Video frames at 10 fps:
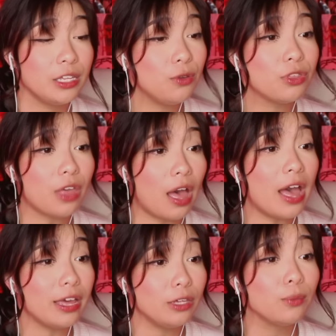You
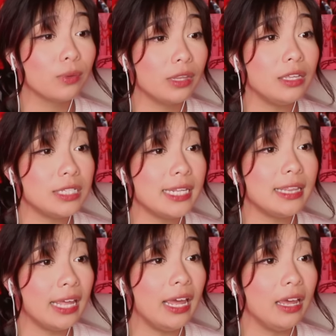thought. You really
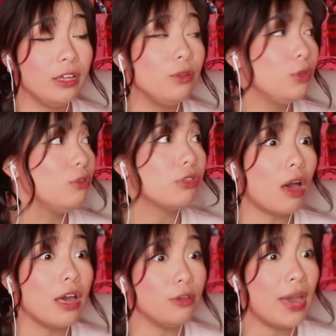did think. You
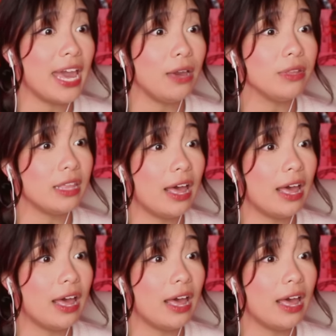thought you ate with